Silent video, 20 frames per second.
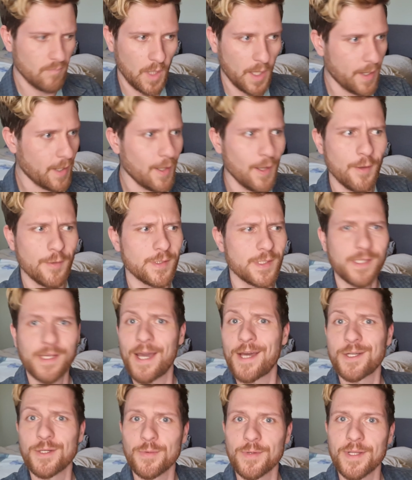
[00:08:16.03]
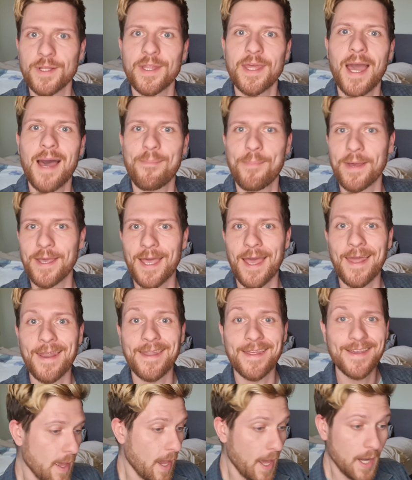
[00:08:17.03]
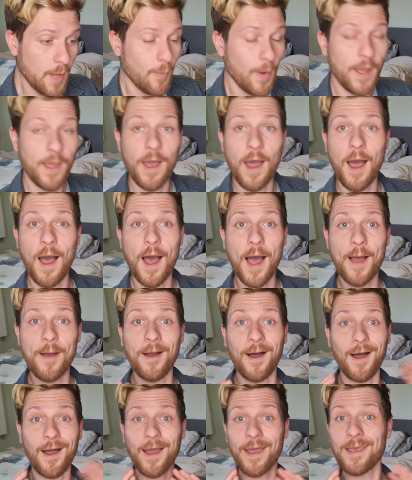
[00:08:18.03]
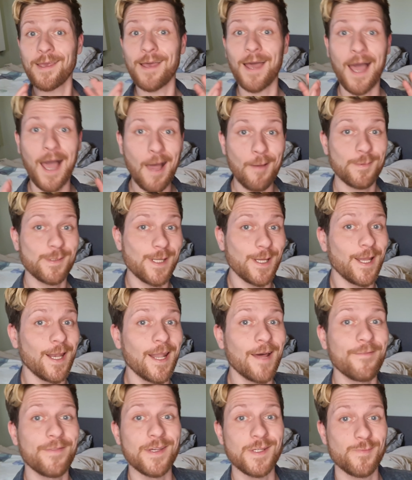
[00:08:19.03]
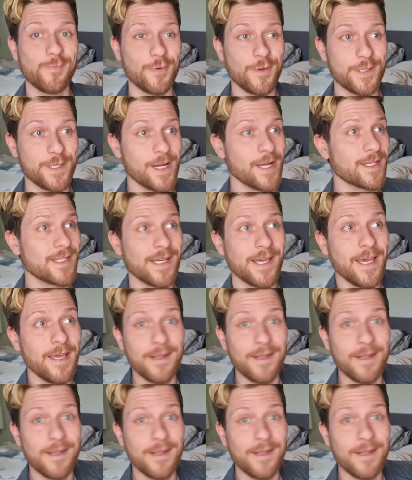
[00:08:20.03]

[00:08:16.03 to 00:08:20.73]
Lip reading: I don't know, scheduled in the app again. Anyway, I absolutely love this project.